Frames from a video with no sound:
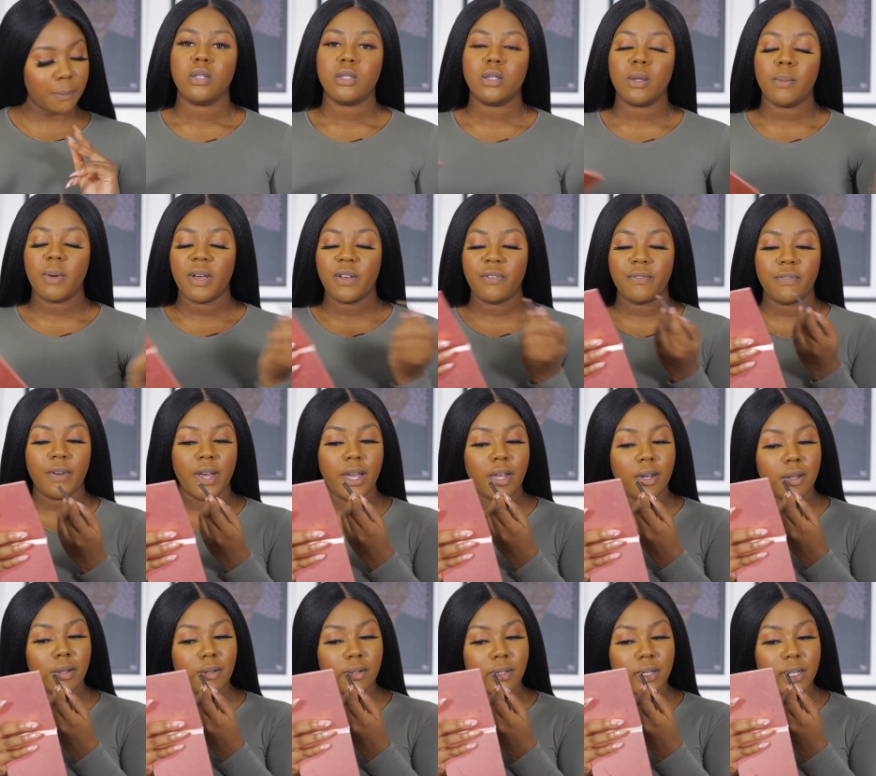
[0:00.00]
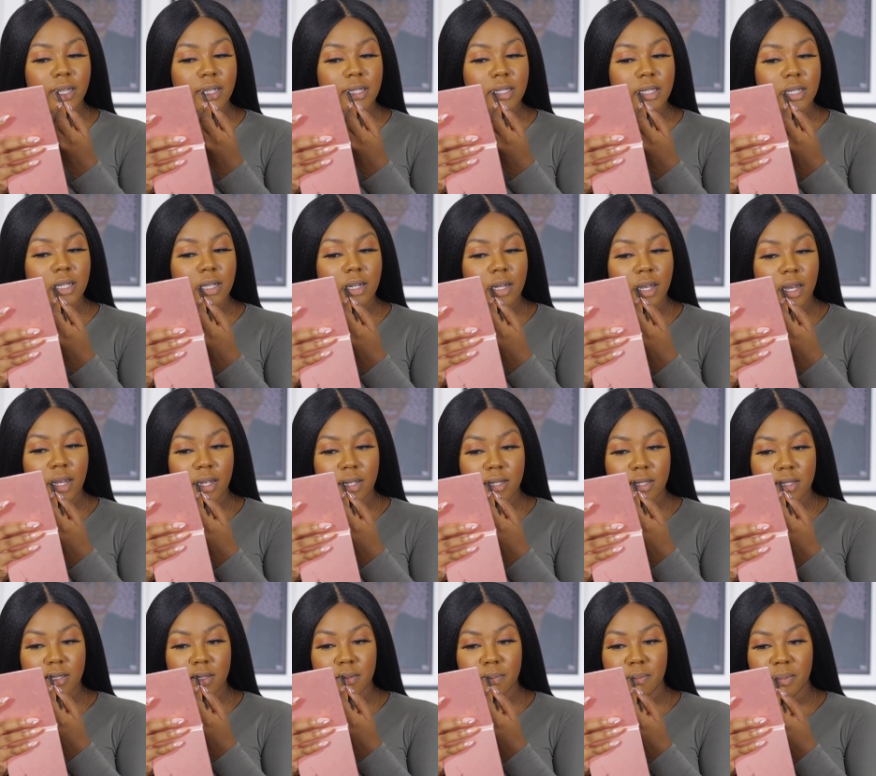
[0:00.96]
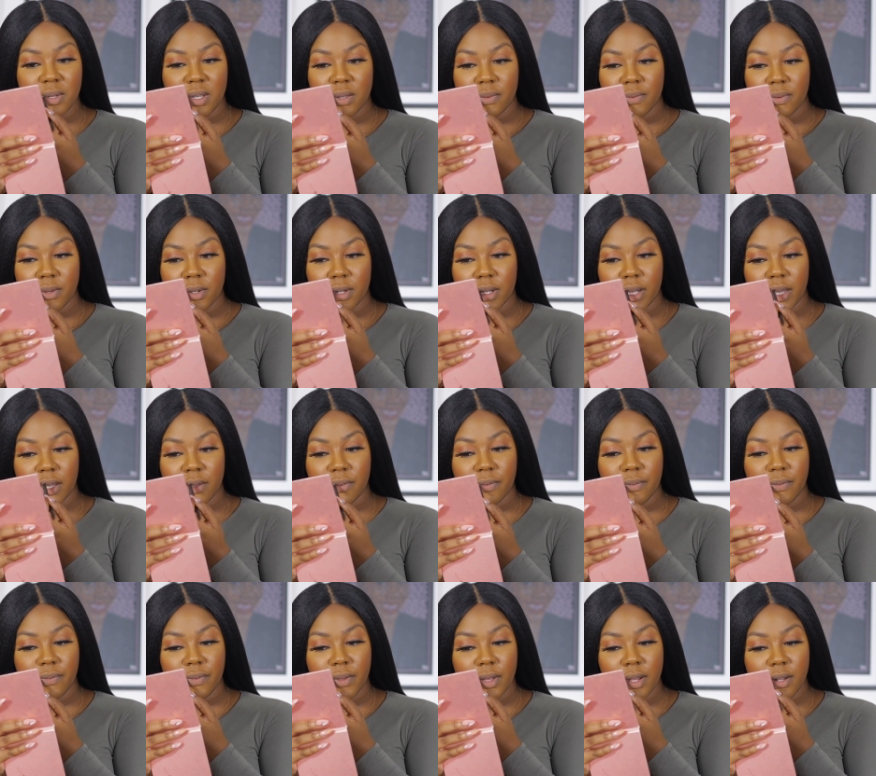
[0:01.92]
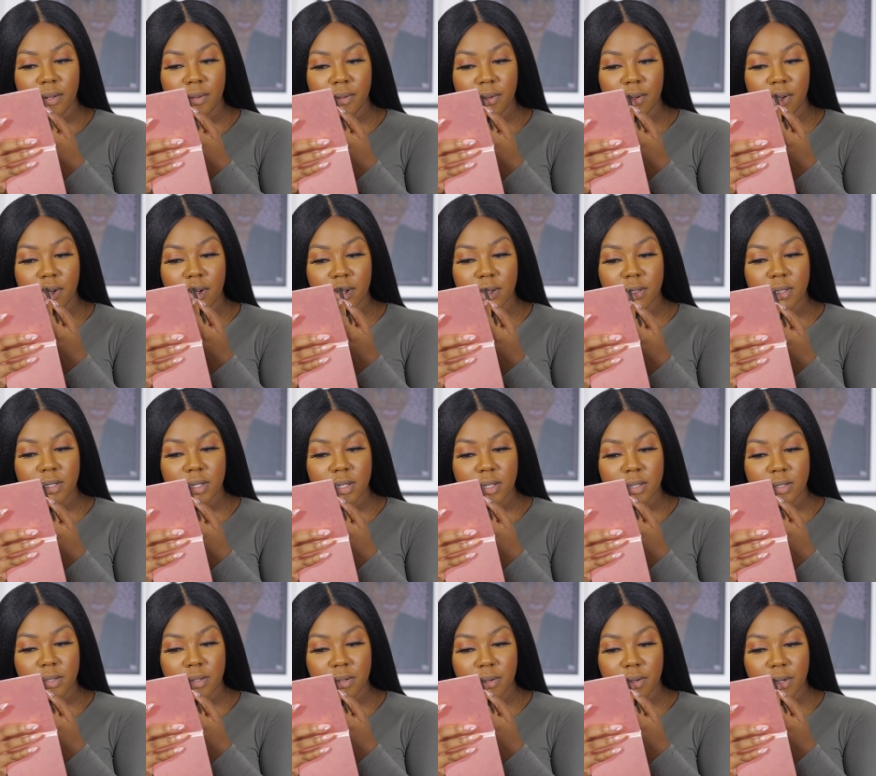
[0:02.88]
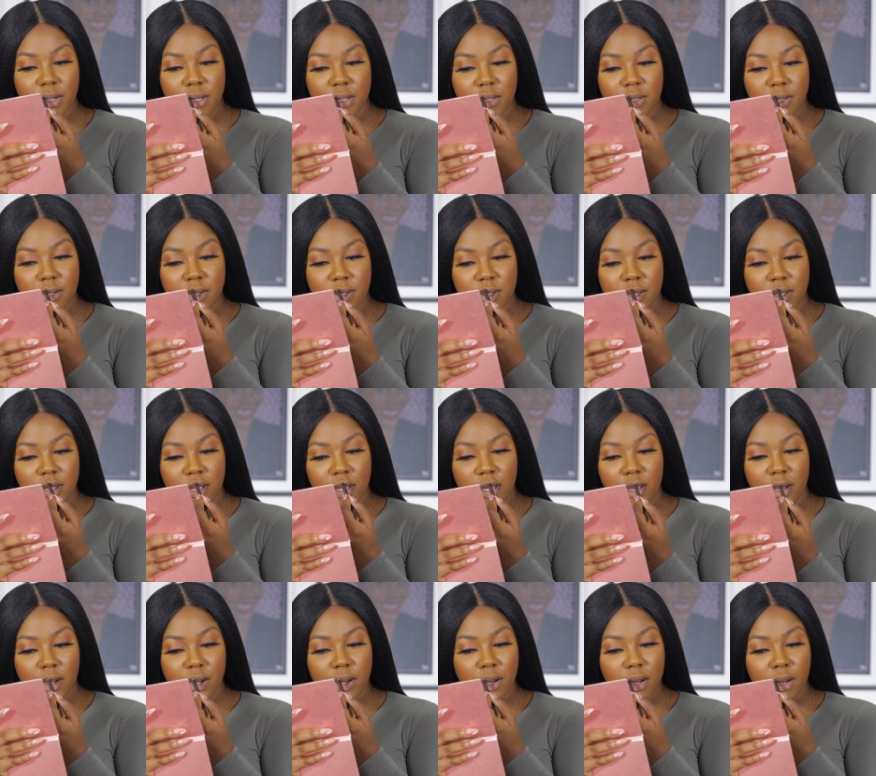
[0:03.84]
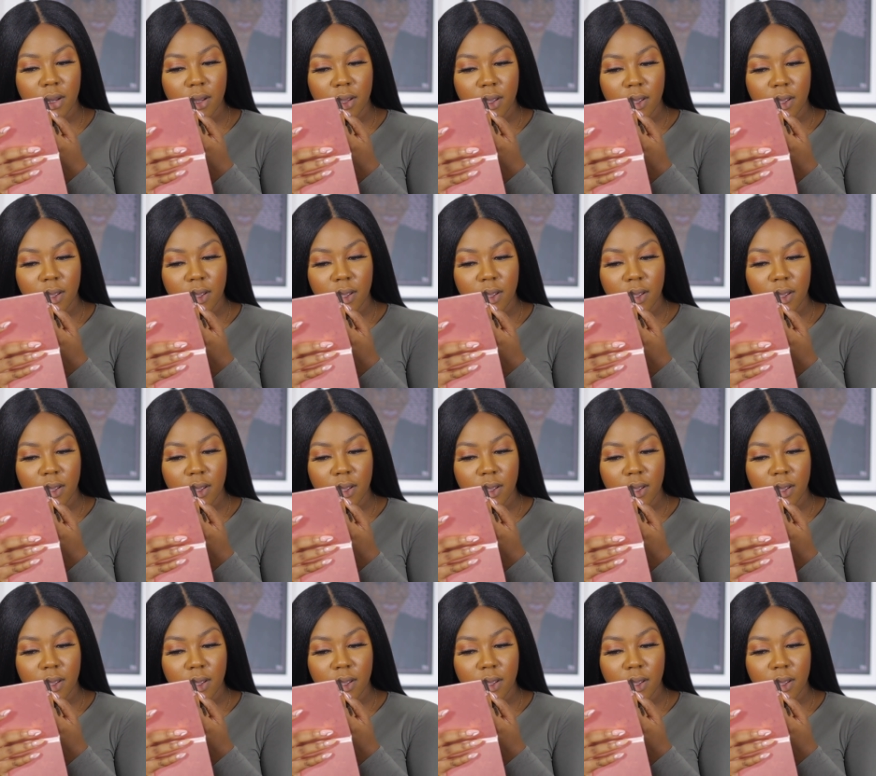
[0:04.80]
So my final lesson has to be for like fellow content creators here.